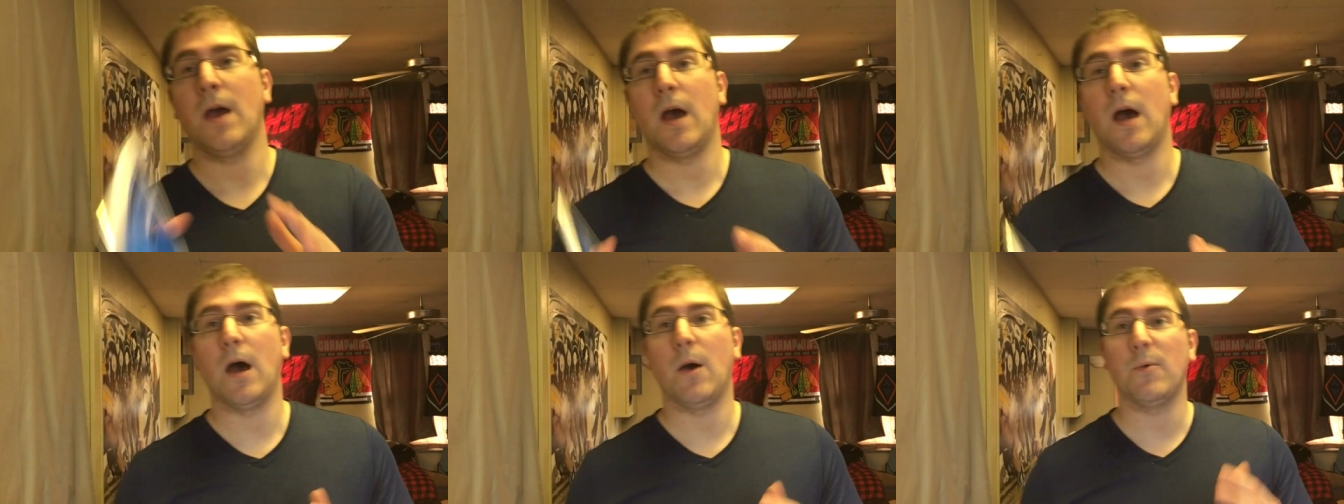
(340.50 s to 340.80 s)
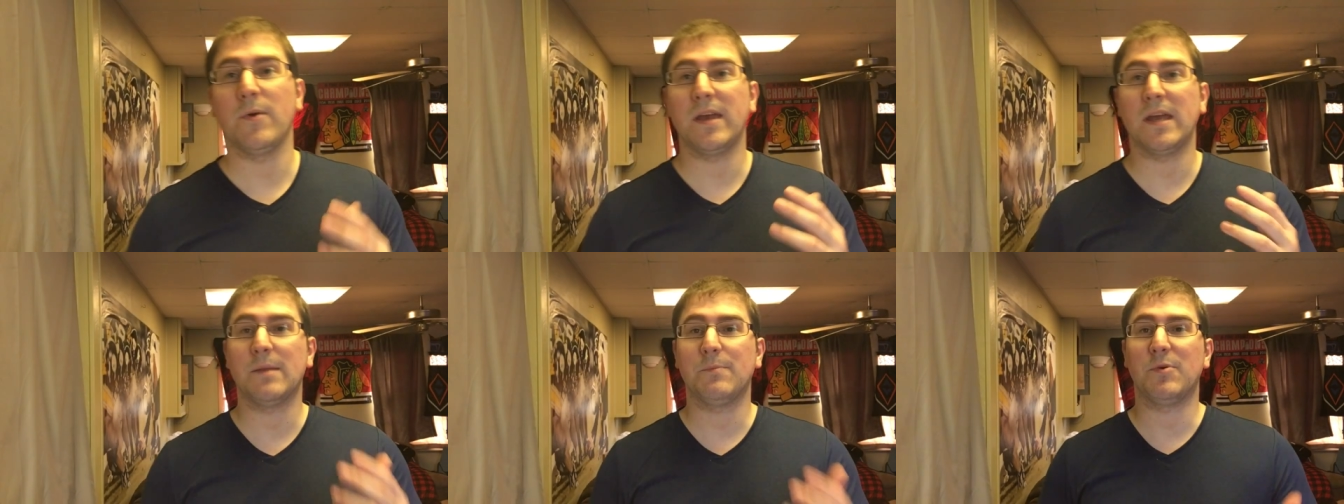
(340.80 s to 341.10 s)
Uh,
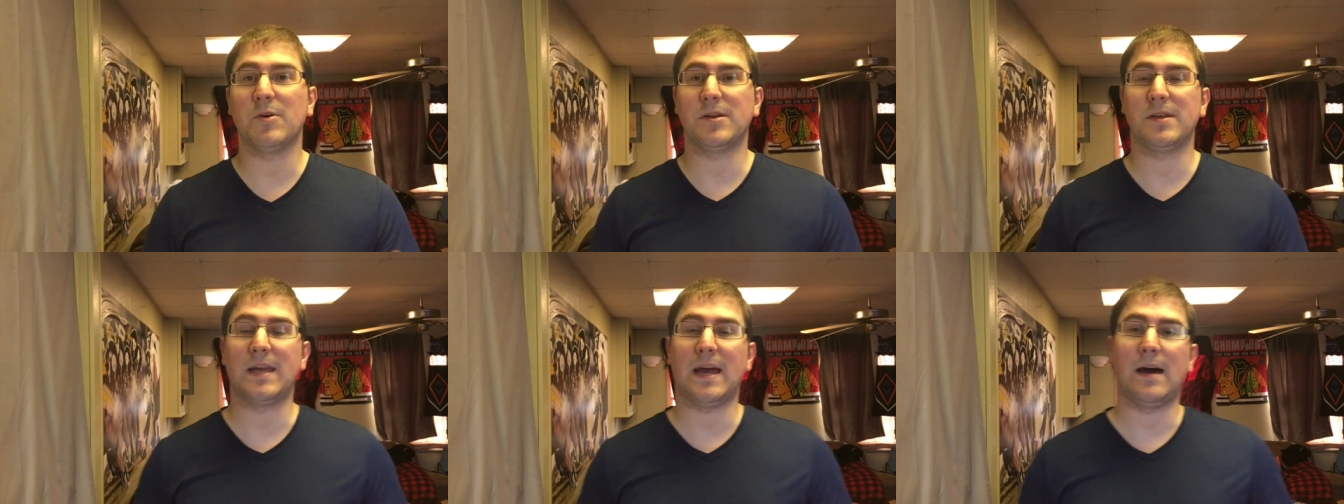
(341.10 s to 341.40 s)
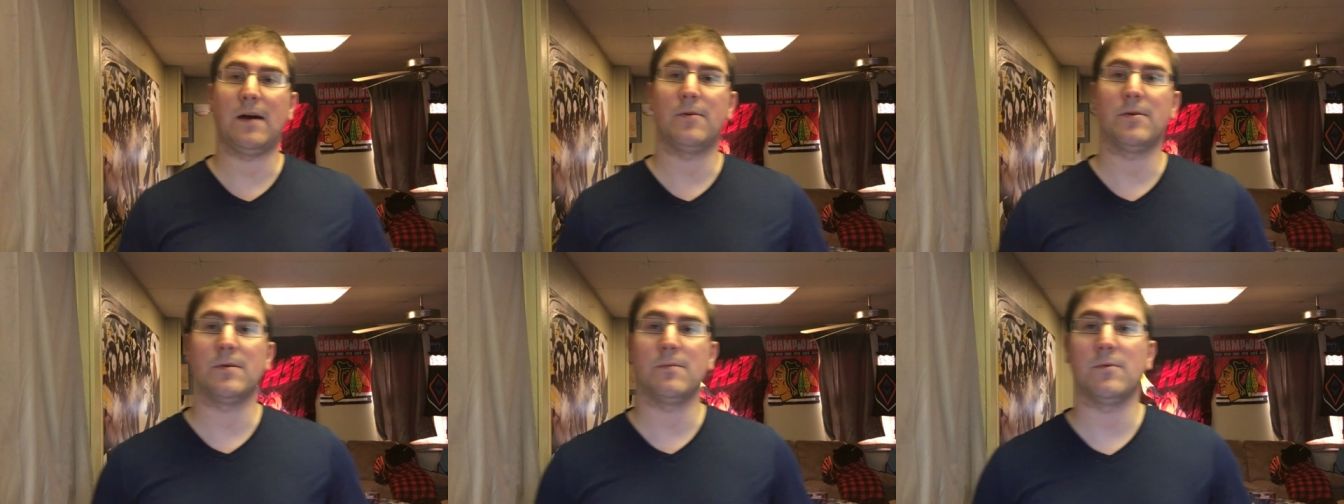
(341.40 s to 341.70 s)
what you had to put
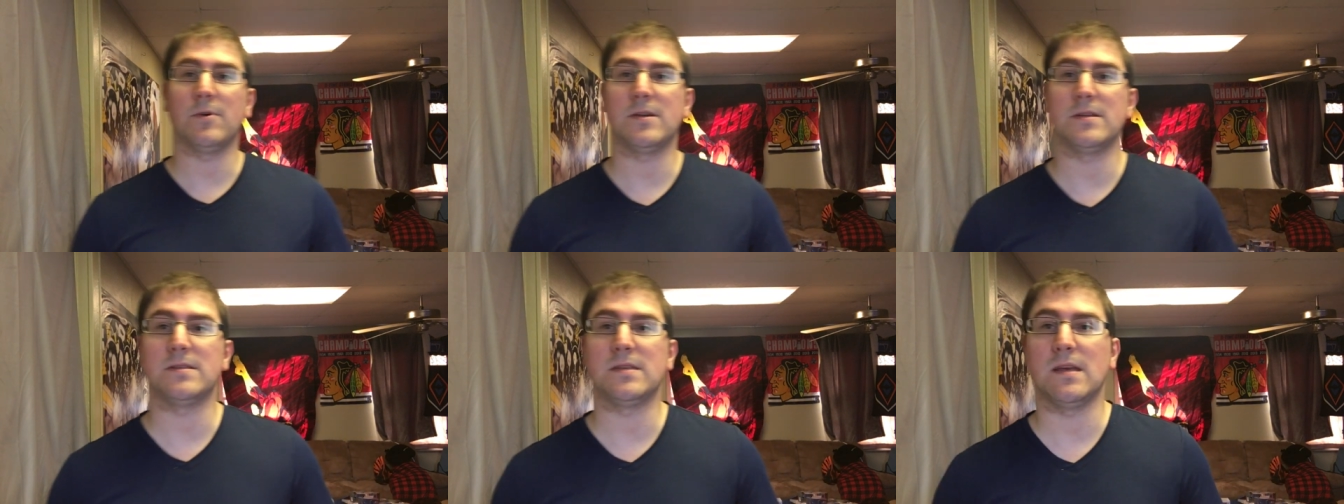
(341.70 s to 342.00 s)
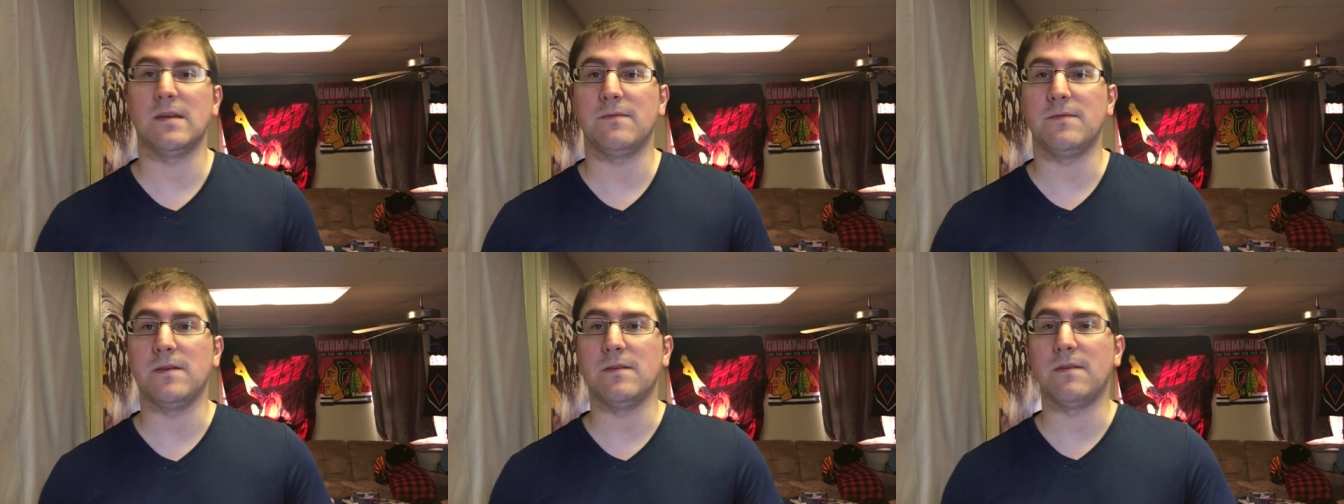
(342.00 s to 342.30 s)
down was
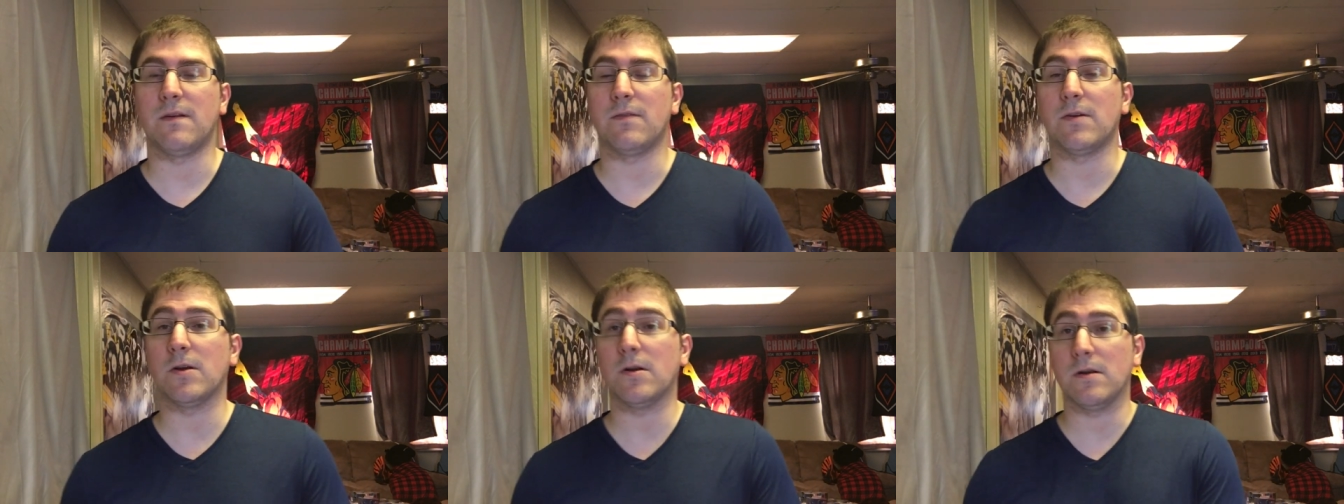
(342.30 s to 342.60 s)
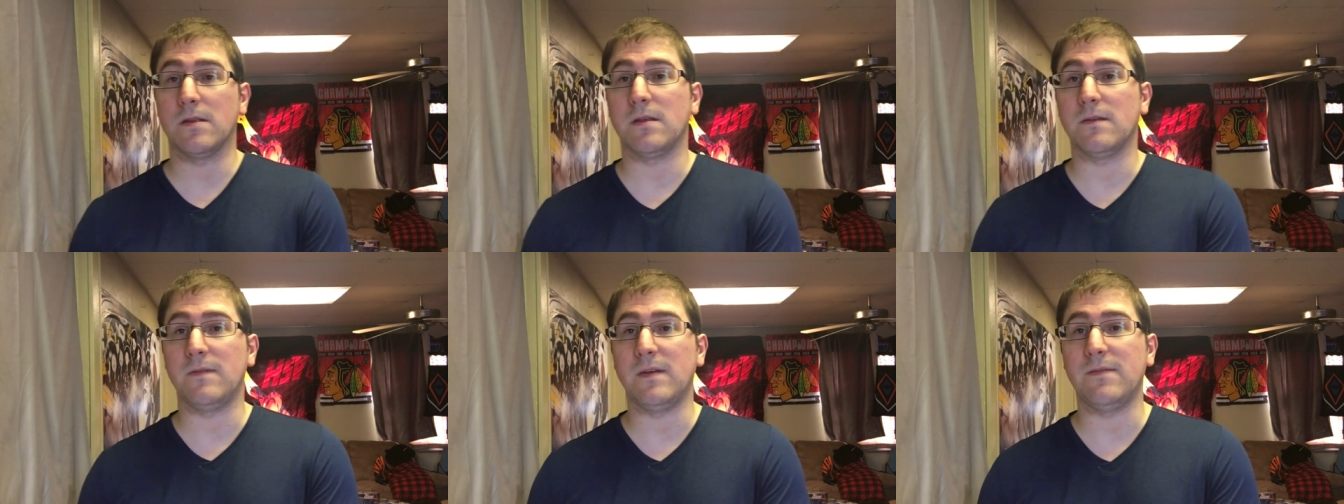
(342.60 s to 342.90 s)
if you've ever
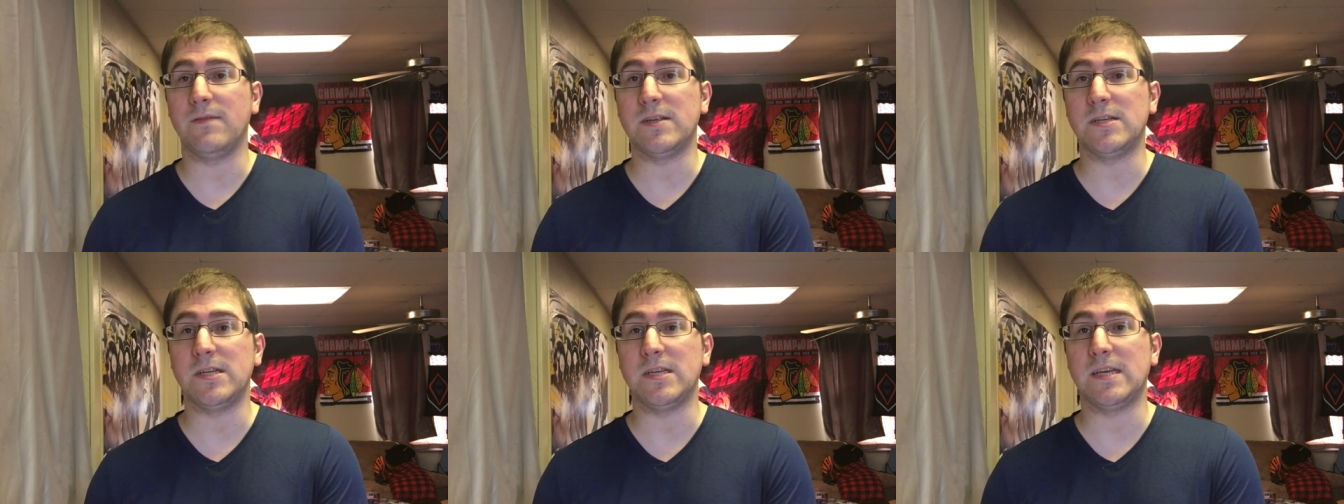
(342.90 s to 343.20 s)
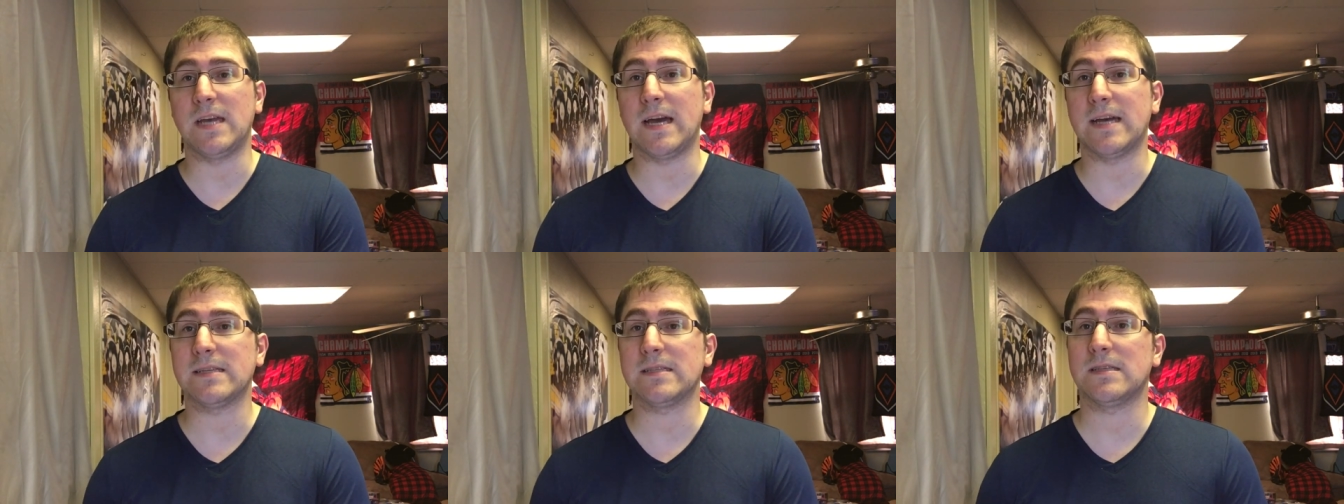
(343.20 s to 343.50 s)
heard the
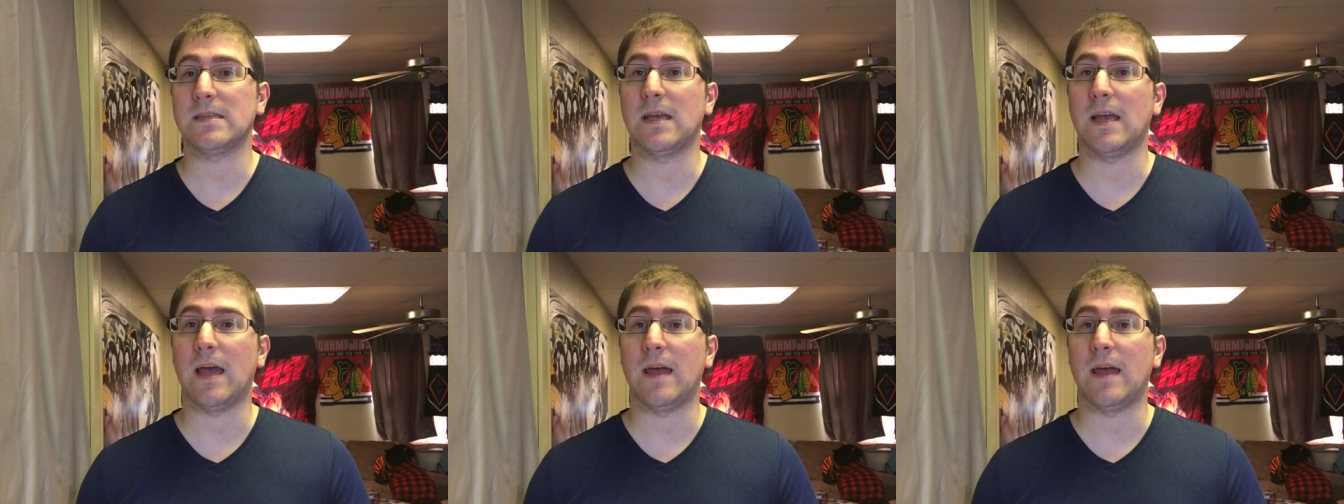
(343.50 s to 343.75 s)
VVGs,